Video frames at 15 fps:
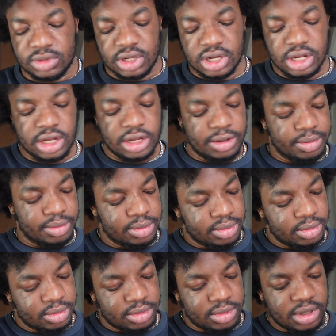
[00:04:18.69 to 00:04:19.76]

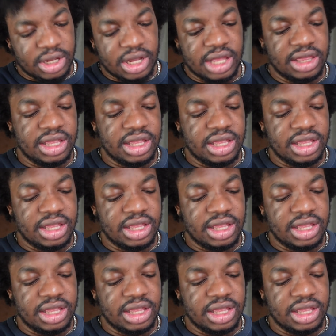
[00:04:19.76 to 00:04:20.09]
and